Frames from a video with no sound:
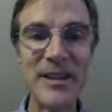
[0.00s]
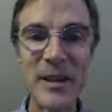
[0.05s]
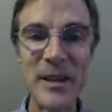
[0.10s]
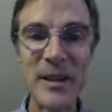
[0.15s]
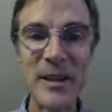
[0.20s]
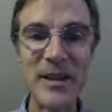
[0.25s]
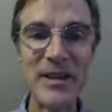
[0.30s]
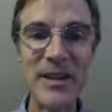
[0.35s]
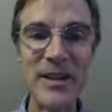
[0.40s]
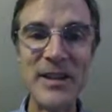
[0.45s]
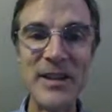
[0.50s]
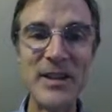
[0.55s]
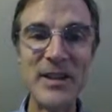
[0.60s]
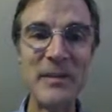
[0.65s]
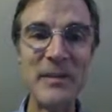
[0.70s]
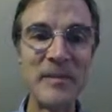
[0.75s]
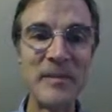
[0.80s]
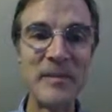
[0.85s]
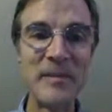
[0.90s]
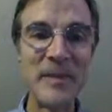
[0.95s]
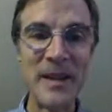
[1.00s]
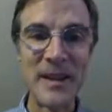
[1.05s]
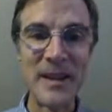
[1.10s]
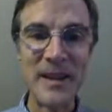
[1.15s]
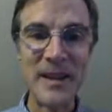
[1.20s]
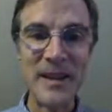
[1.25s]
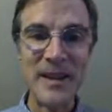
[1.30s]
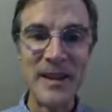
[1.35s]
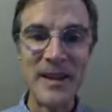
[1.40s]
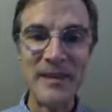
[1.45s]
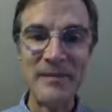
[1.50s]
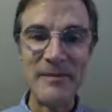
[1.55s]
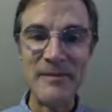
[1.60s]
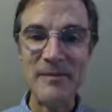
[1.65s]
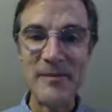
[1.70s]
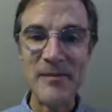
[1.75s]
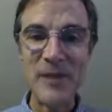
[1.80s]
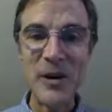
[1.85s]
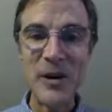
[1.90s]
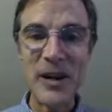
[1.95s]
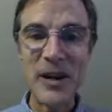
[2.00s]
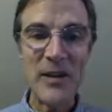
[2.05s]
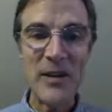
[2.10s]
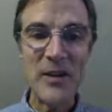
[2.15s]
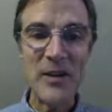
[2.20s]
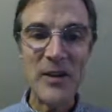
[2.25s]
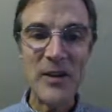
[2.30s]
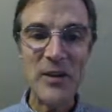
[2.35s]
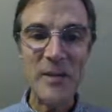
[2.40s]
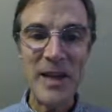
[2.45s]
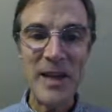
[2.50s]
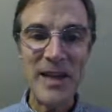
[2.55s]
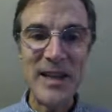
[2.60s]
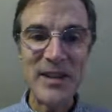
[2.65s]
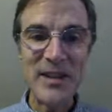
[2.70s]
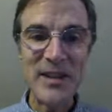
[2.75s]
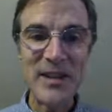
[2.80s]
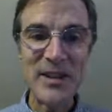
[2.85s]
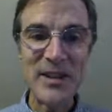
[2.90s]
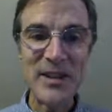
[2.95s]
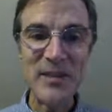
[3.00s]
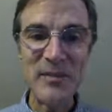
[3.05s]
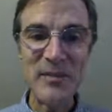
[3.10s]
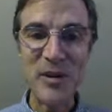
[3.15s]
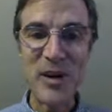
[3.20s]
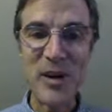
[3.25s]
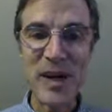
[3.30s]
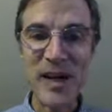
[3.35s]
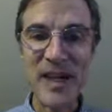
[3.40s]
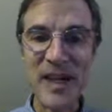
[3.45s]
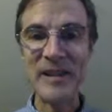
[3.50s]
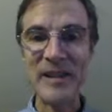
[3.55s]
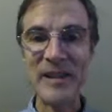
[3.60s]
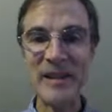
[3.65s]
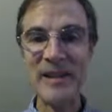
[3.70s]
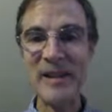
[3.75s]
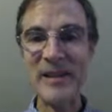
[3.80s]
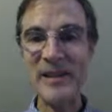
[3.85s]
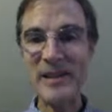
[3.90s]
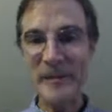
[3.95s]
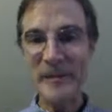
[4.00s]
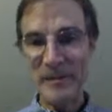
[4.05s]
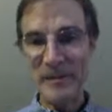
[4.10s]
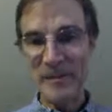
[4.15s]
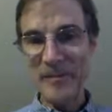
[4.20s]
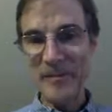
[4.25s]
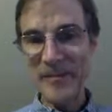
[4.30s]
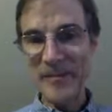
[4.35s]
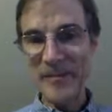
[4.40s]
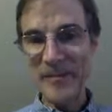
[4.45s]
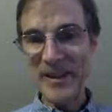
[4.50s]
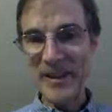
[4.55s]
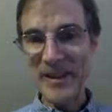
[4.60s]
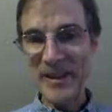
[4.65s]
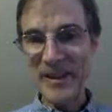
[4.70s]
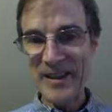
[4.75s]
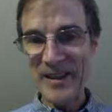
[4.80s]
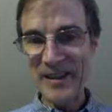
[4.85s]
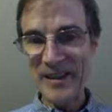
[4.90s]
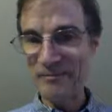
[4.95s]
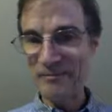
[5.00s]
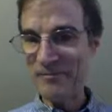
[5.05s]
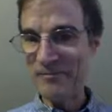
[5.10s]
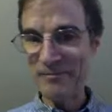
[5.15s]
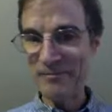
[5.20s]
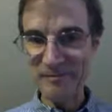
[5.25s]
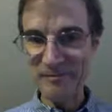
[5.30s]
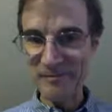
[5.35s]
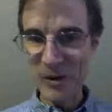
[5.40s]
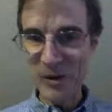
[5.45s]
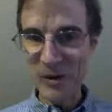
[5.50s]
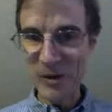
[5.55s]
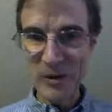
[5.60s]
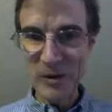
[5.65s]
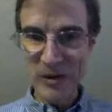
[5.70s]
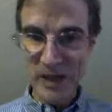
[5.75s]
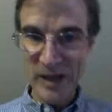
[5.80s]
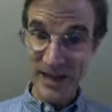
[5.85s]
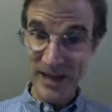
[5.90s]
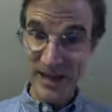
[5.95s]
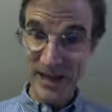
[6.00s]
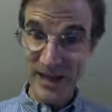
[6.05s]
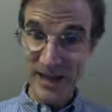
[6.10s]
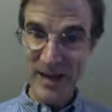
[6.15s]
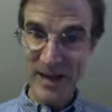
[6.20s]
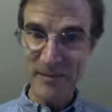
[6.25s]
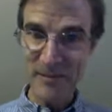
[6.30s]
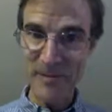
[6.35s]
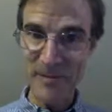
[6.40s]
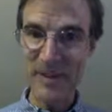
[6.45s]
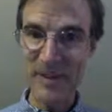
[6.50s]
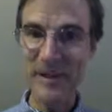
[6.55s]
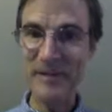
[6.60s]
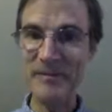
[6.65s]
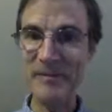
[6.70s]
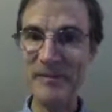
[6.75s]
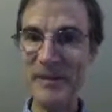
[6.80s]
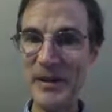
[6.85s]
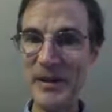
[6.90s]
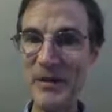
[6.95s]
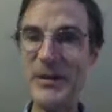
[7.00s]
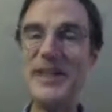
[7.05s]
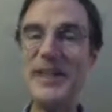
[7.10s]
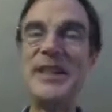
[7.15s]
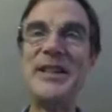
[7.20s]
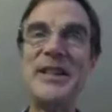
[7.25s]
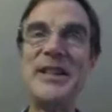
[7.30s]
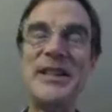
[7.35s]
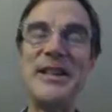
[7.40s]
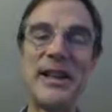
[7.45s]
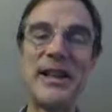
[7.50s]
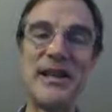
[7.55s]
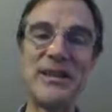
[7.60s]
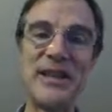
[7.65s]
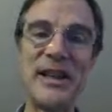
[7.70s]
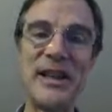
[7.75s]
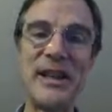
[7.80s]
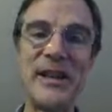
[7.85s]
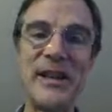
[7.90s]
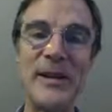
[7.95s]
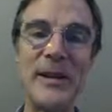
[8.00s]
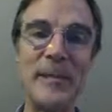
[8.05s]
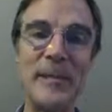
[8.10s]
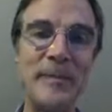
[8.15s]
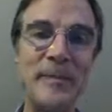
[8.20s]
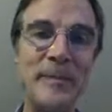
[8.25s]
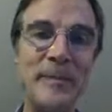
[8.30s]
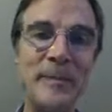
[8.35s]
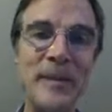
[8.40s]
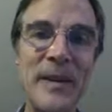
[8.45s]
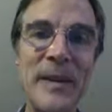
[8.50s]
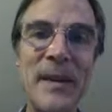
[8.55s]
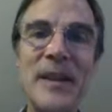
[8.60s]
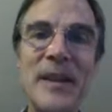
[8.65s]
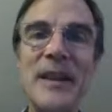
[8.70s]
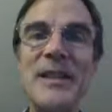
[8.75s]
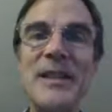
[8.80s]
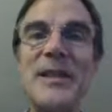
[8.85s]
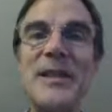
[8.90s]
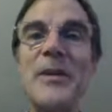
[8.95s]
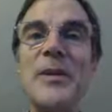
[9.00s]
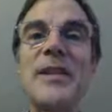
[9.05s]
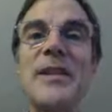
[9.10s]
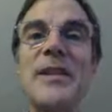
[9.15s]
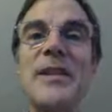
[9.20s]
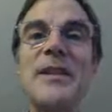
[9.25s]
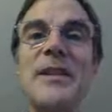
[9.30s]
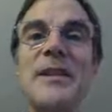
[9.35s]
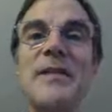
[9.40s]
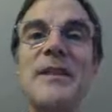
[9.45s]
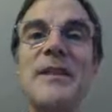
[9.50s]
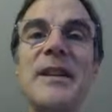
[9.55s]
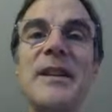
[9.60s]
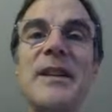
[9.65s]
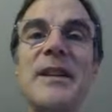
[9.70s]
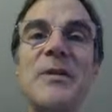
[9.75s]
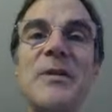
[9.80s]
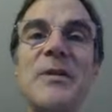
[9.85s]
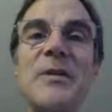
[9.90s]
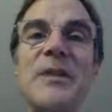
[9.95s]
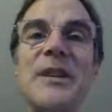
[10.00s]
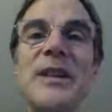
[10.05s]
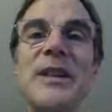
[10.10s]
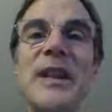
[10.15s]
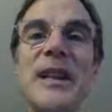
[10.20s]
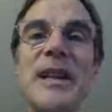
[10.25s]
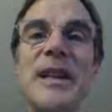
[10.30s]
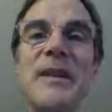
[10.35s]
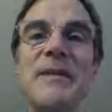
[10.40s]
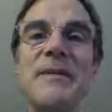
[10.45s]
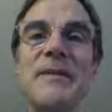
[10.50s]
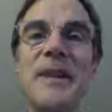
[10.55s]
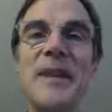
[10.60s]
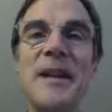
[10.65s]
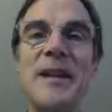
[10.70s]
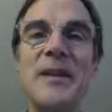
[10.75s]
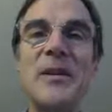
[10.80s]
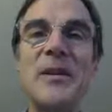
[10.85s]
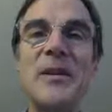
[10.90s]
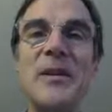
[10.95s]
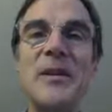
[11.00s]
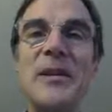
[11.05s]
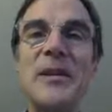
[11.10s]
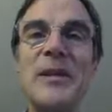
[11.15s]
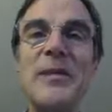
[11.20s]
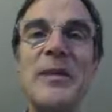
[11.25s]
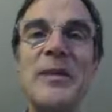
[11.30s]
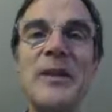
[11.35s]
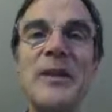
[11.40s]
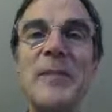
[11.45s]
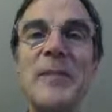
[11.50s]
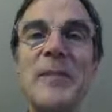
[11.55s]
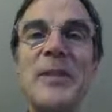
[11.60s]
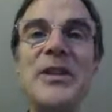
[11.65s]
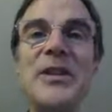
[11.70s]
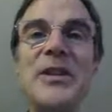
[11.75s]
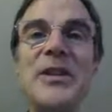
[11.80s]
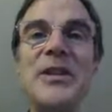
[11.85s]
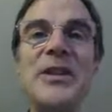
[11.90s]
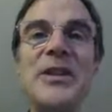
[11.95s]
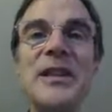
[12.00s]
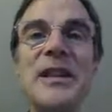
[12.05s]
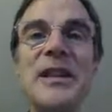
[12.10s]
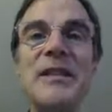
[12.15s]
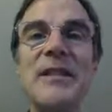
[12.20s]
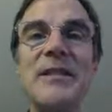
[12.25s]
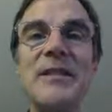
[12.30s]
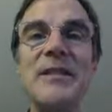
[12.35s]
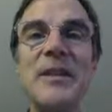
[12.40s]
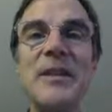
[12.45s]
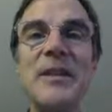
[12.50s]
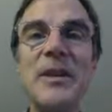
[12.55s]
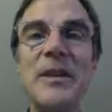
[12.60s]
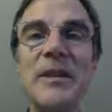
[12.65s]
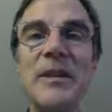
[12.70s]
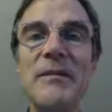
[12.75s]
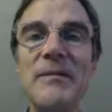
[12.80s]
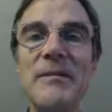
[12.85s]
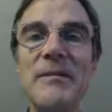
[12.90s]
we can see some dark outer space and some gray uh, lunar landscape, and you'll see details later. So that's it uh, for today uh, good luck with images, and you can